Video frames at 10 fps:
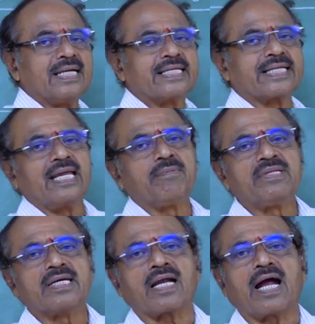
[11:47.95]
It
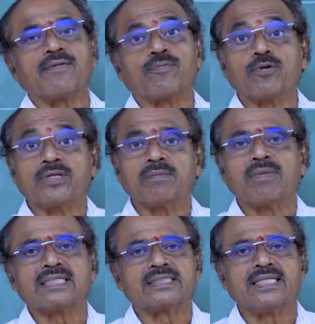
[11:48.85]
came here hypo,
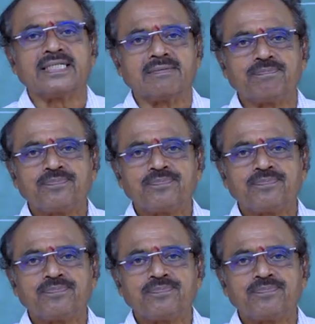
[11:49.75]
imaginary.